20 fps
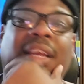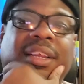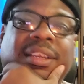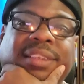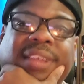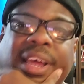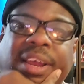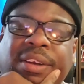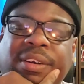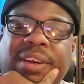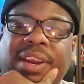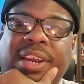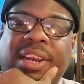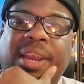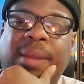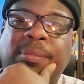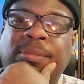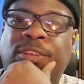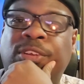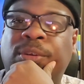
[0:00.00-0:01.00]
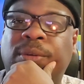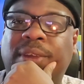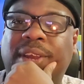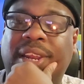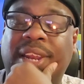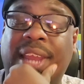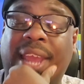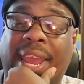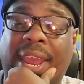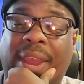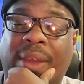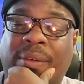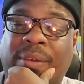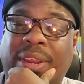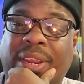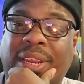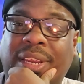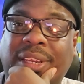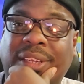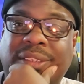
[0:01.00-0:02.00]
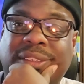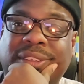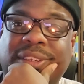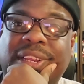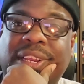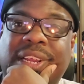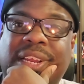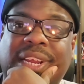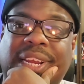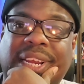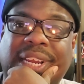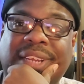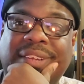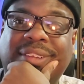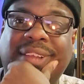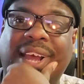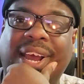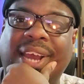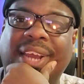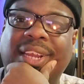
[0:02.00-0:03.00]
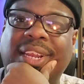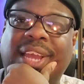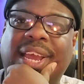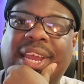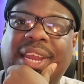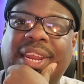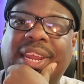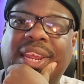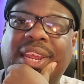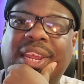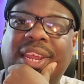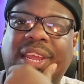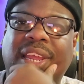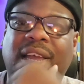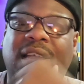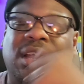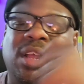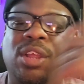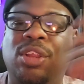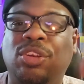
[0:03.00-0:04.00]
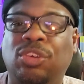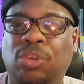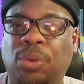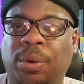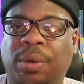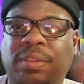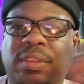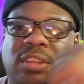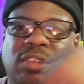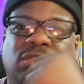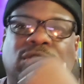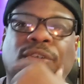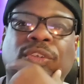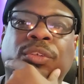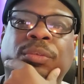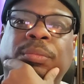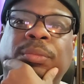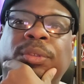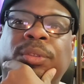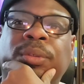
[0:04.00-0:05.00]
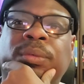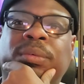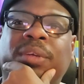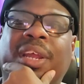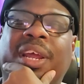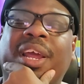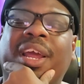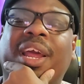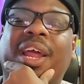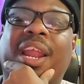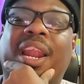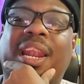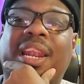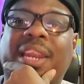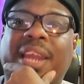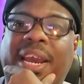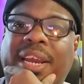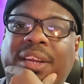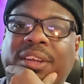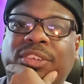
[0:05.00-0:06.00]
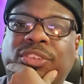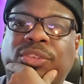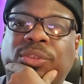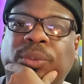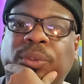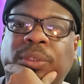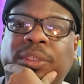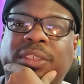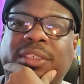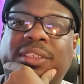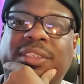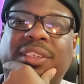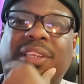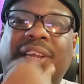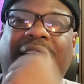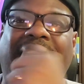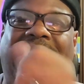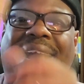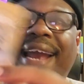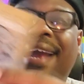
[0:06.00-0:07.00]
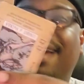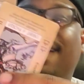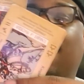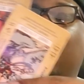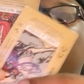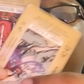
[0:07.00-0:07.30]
Saturn and Neptune in Aries is highlighting during this new moon Knight of Swords and